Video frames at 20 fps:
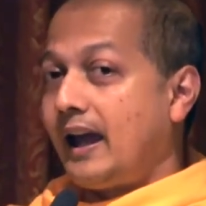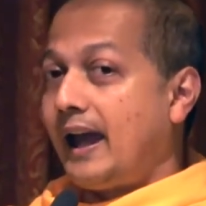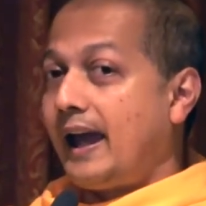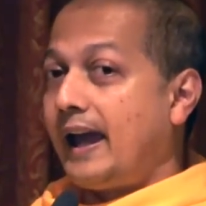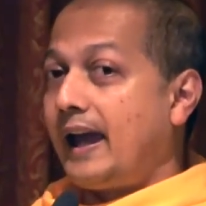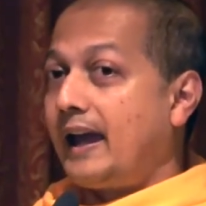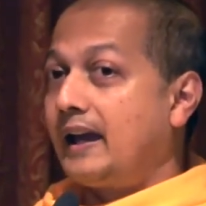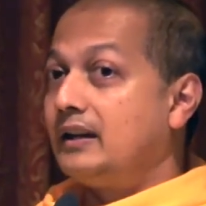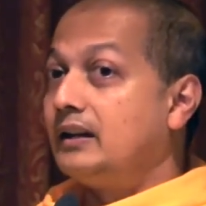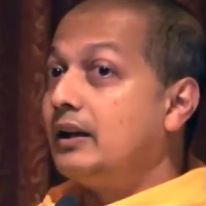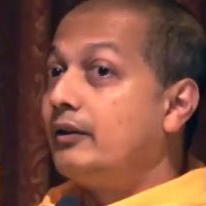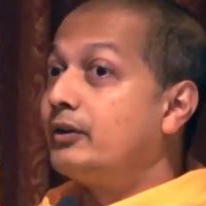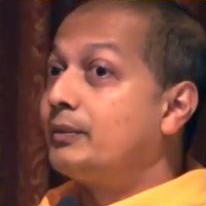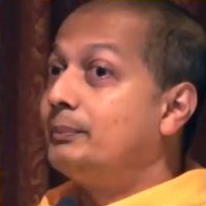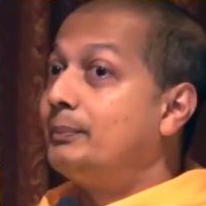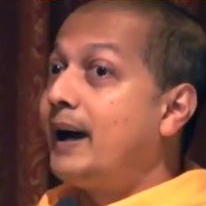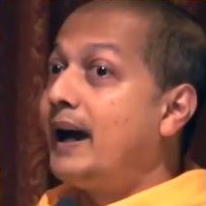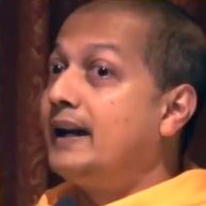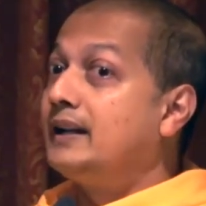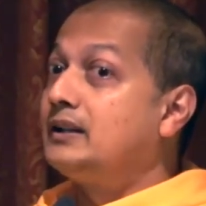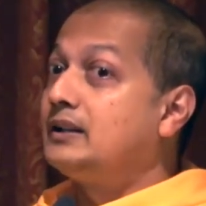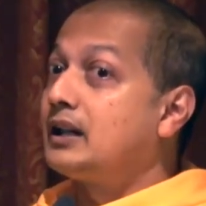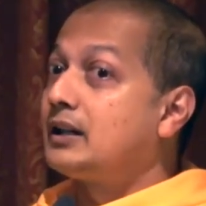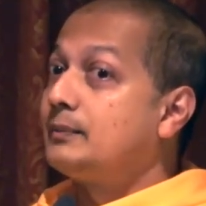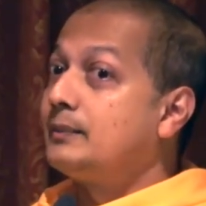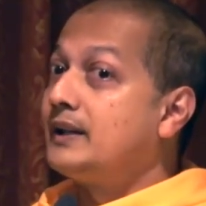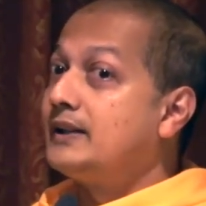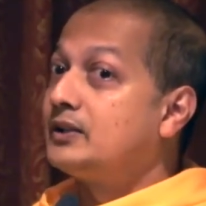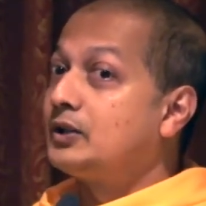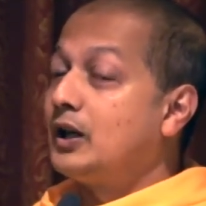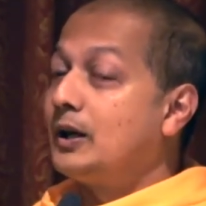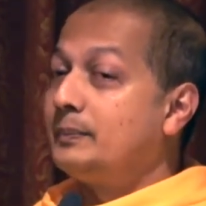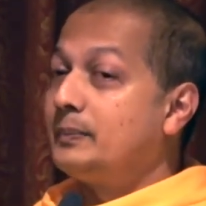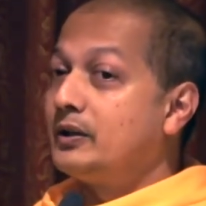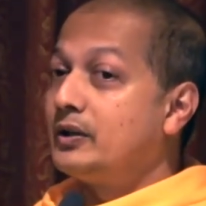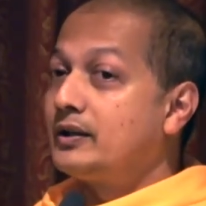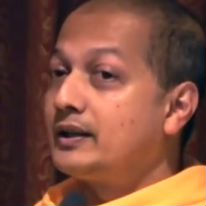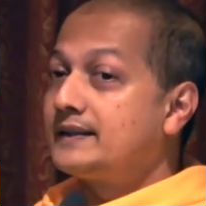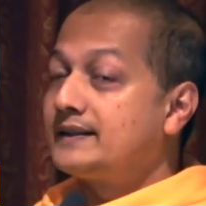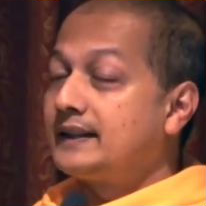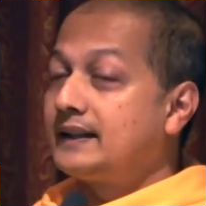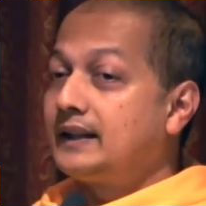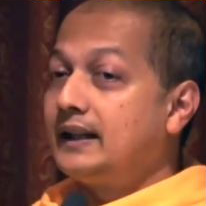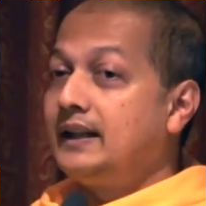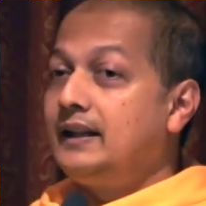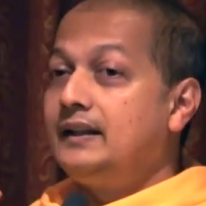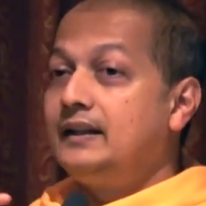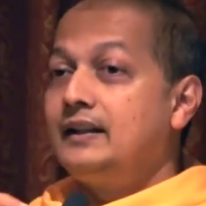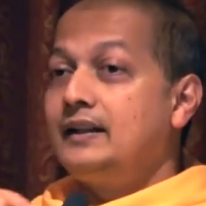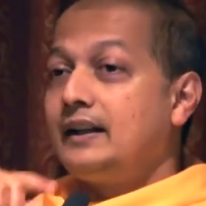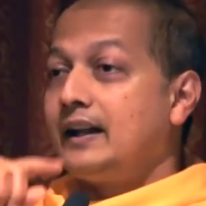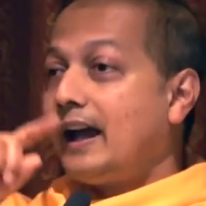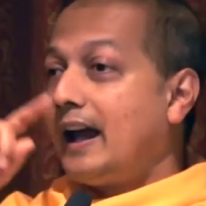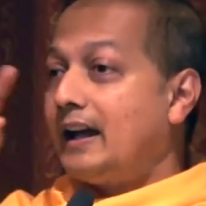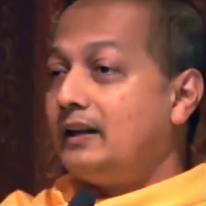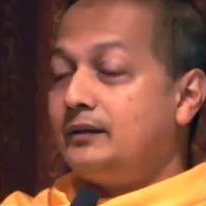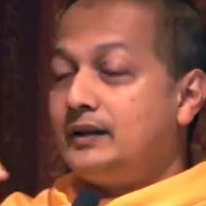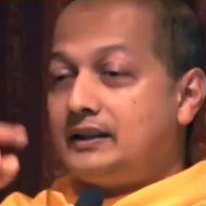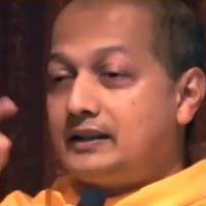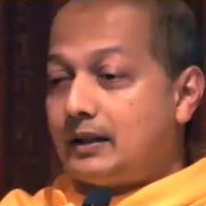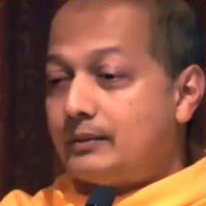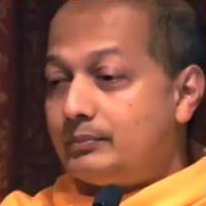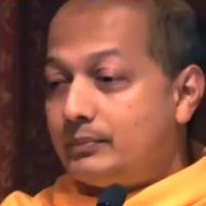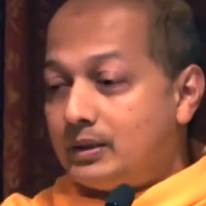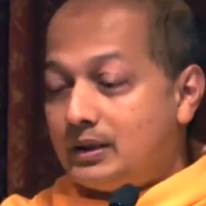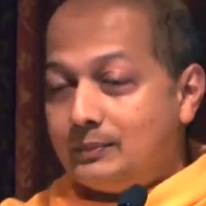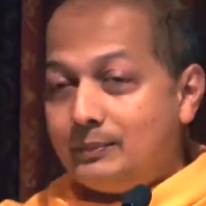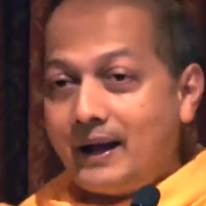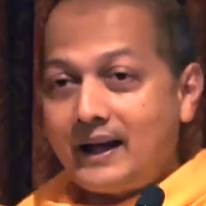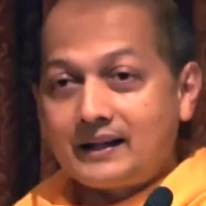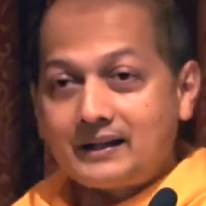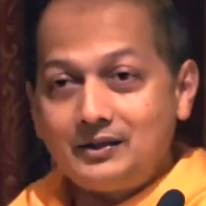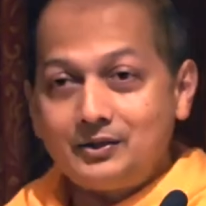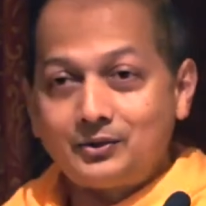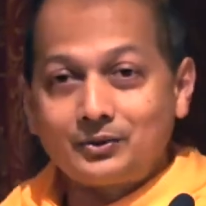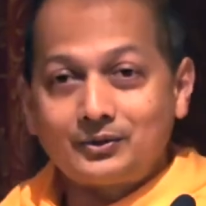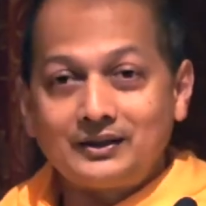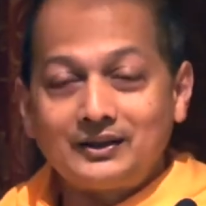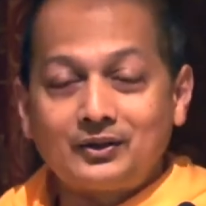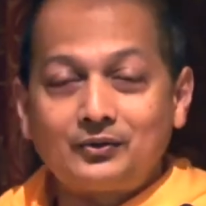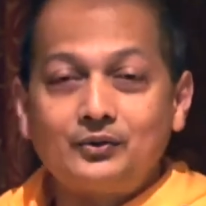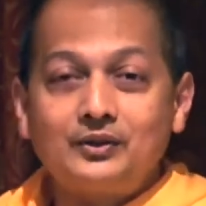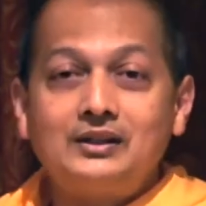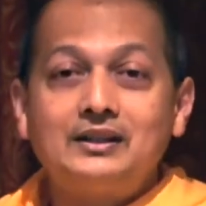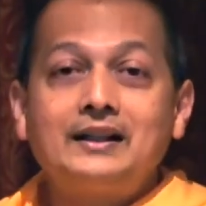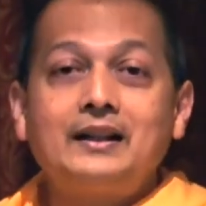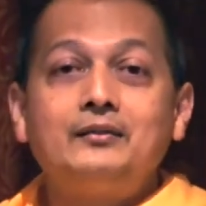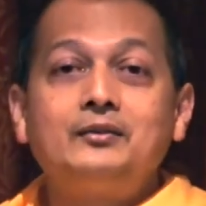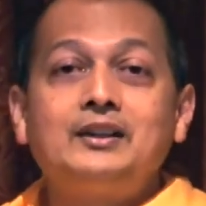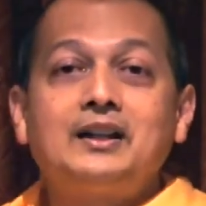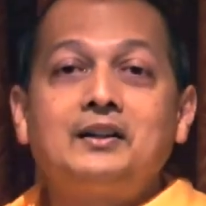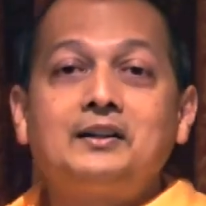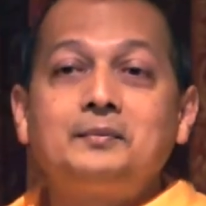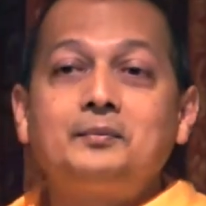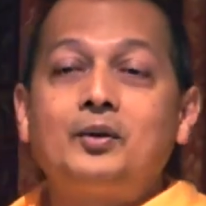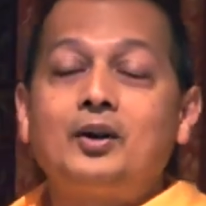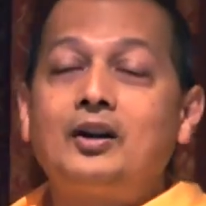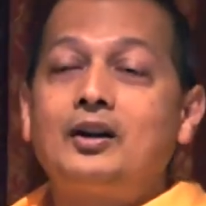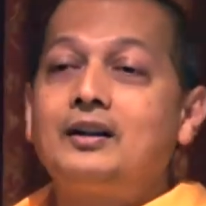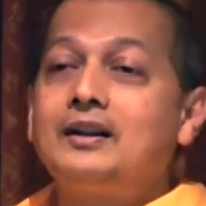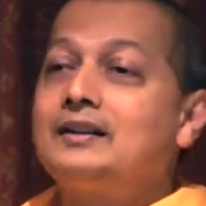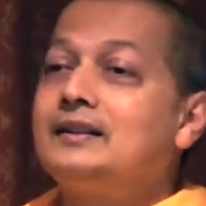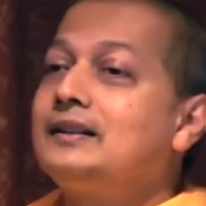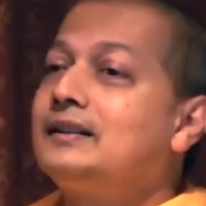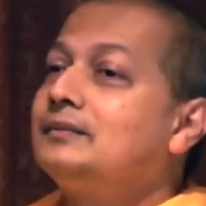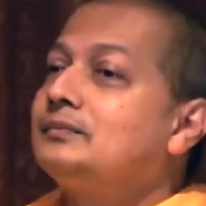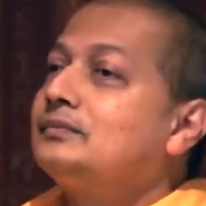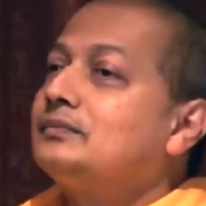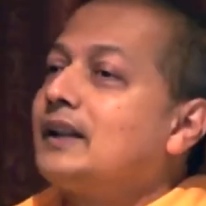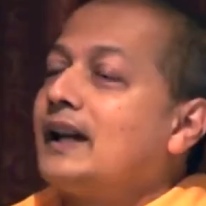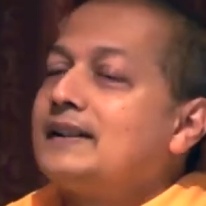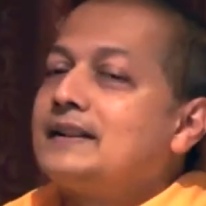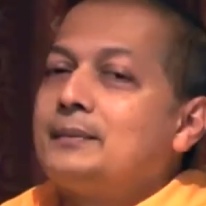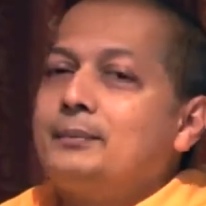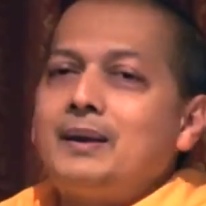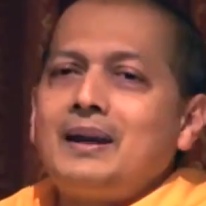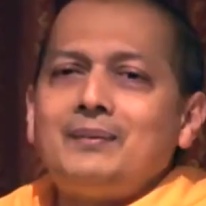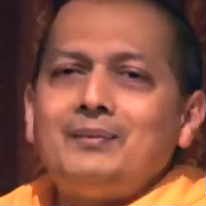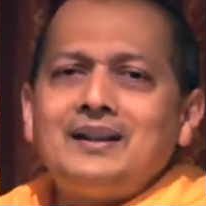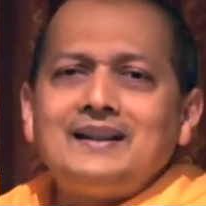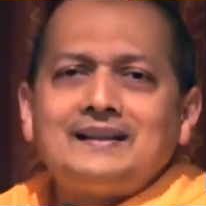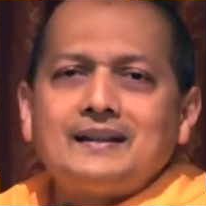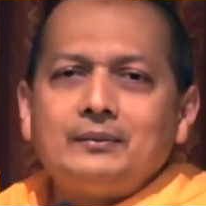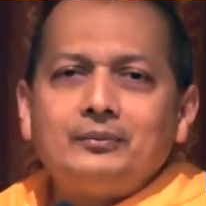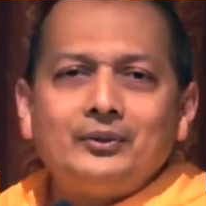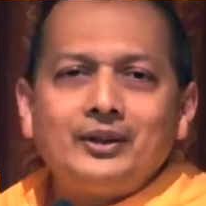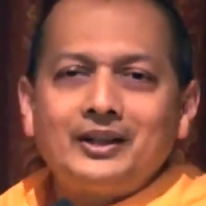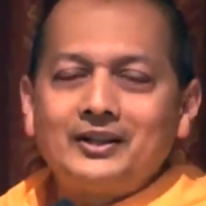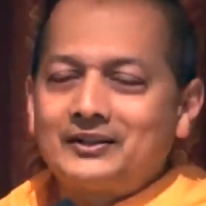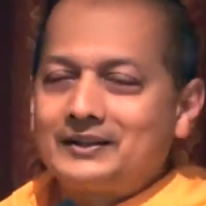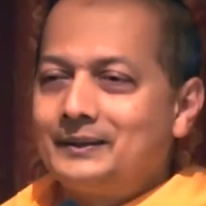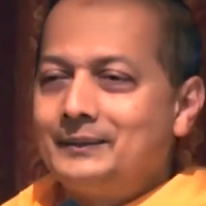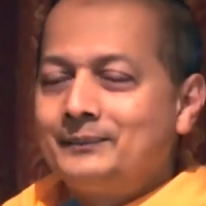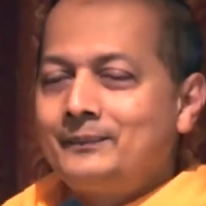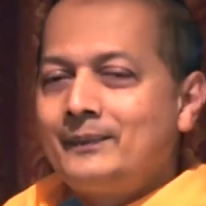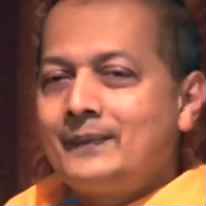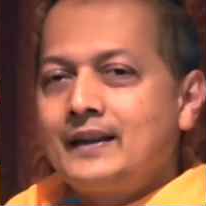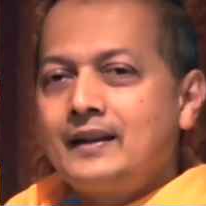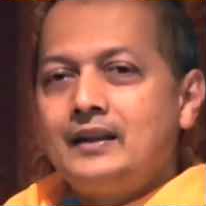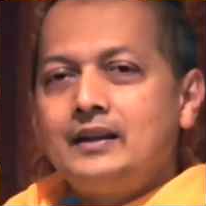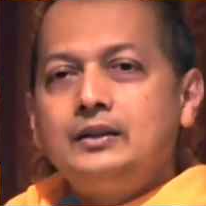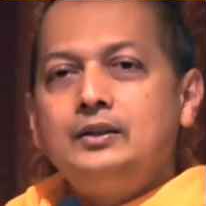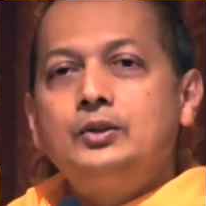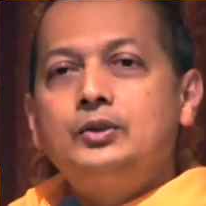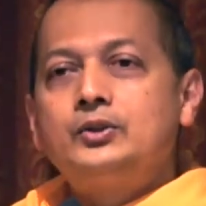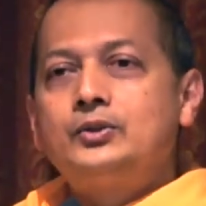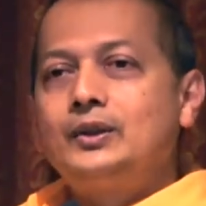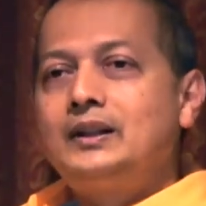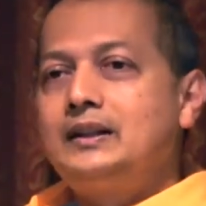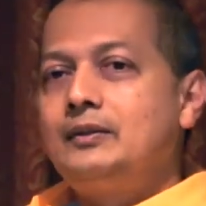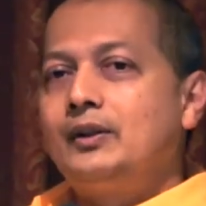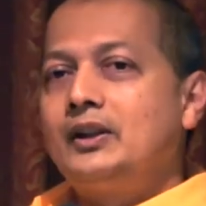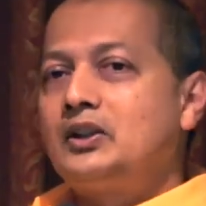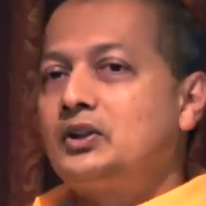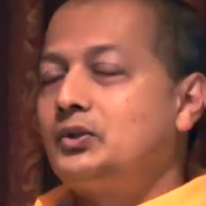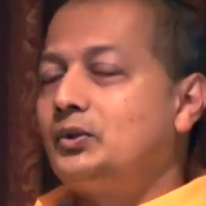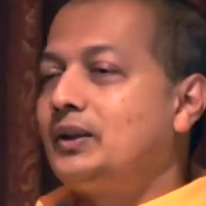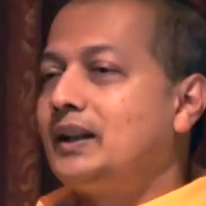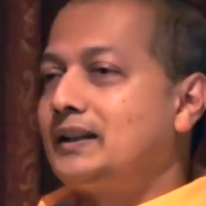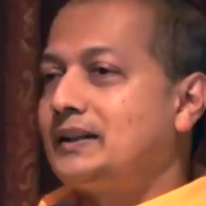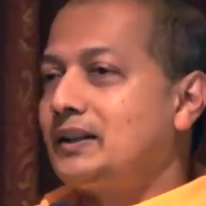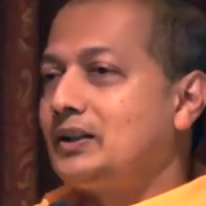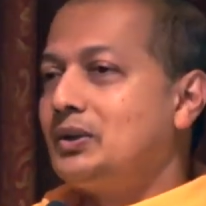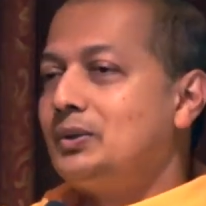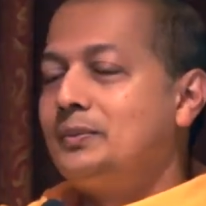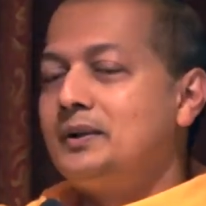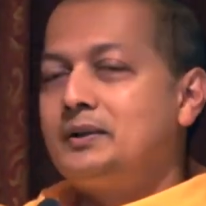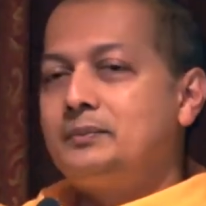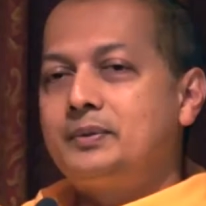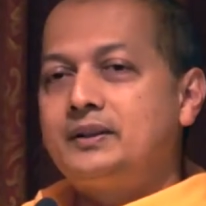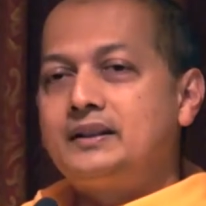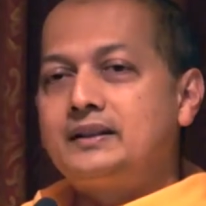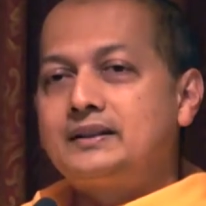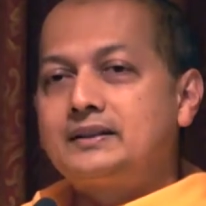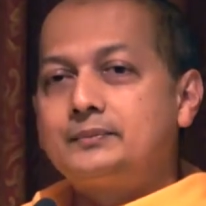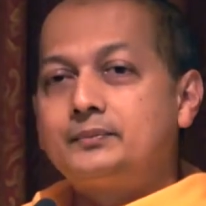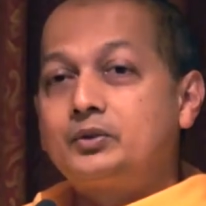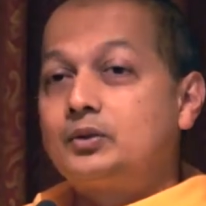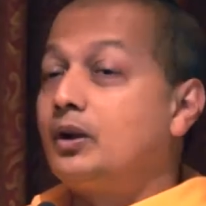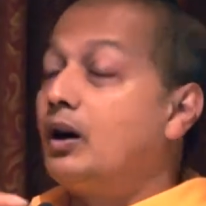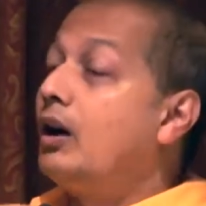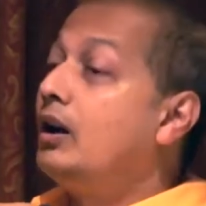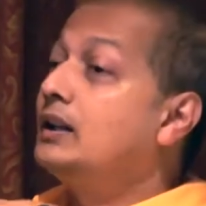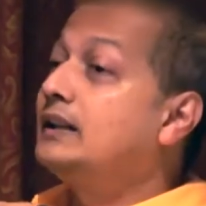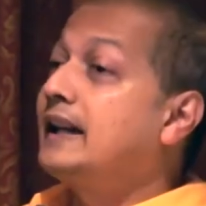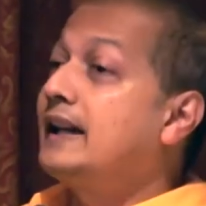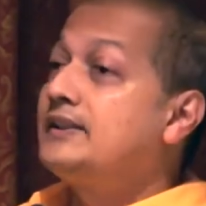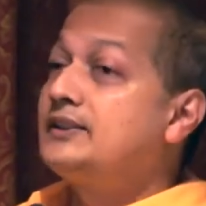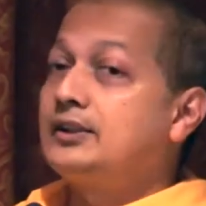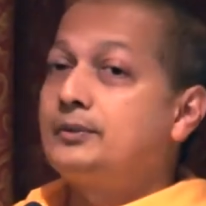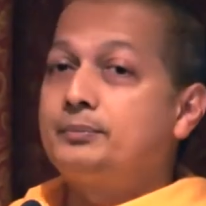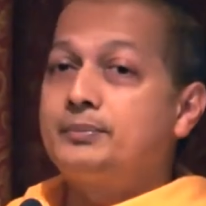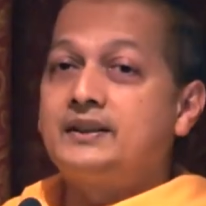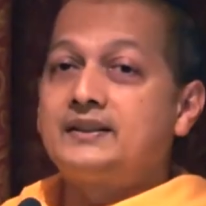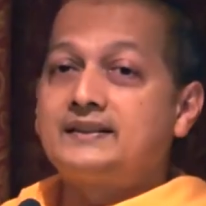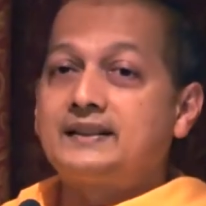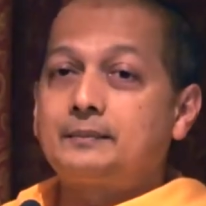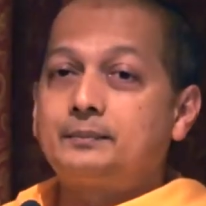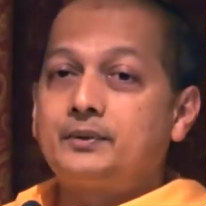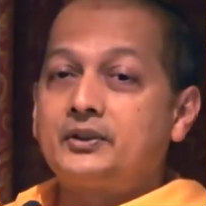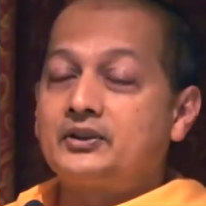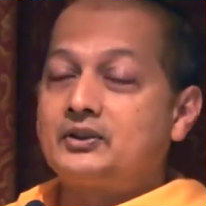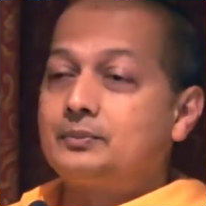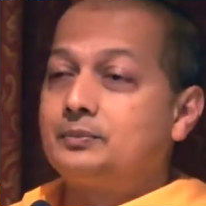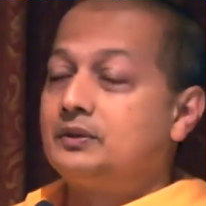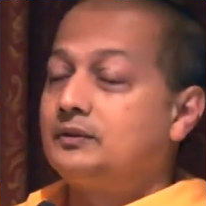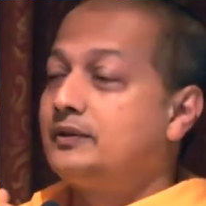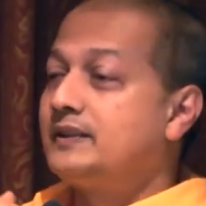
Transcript: and our bad karma is upon us again and we tumble back into this world and we are reborn as a baby somewhere Usually, once you get a human birth, so all kinds of births are possible.